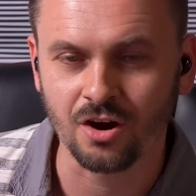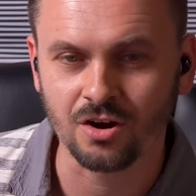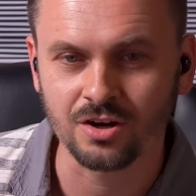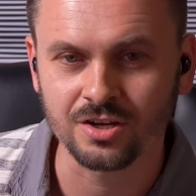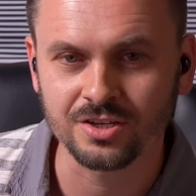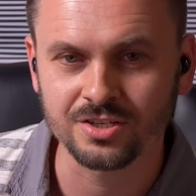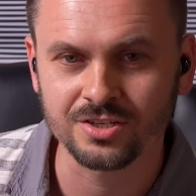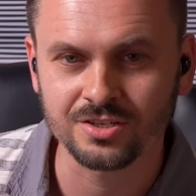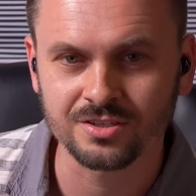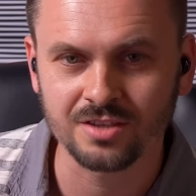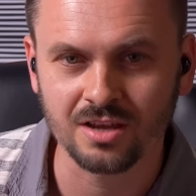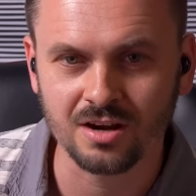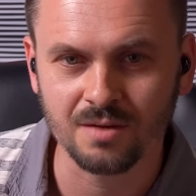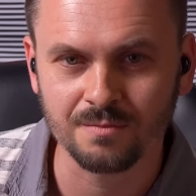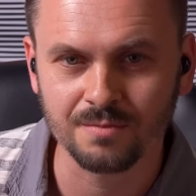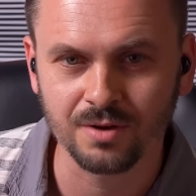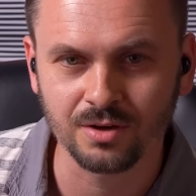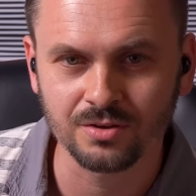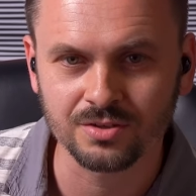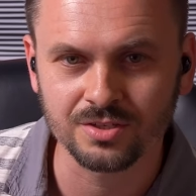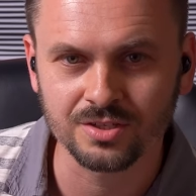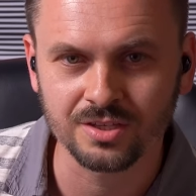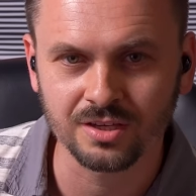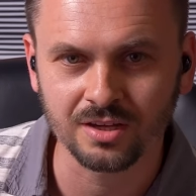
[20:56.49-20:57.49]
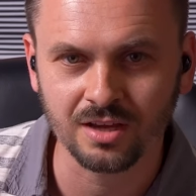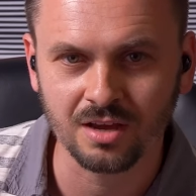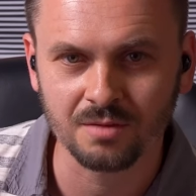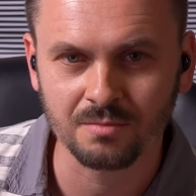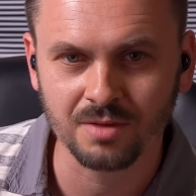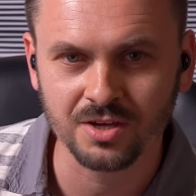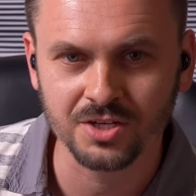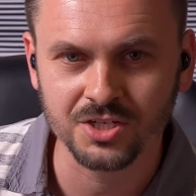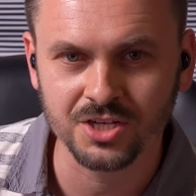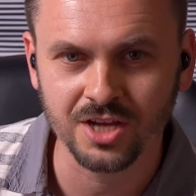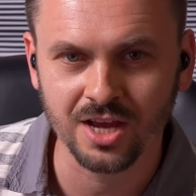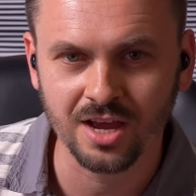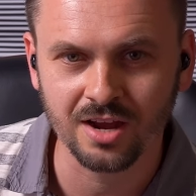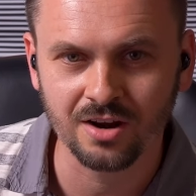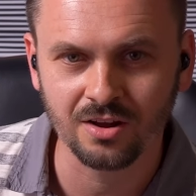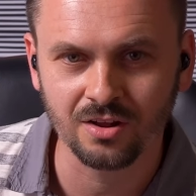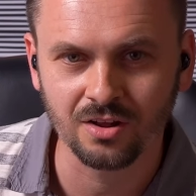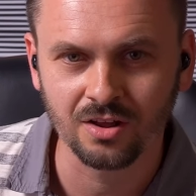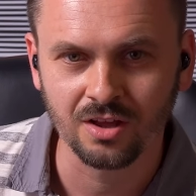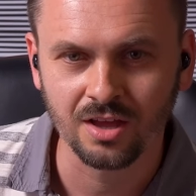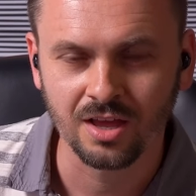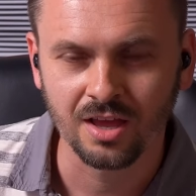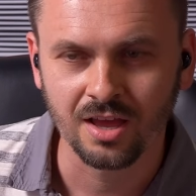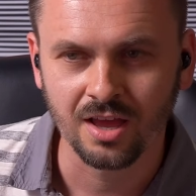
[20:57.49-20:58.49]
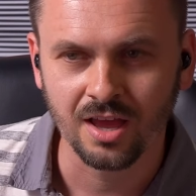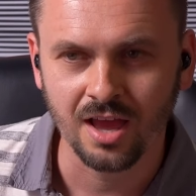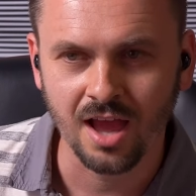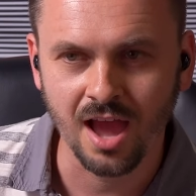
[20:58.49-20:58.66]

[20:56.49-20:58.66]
artists that are posting on my channel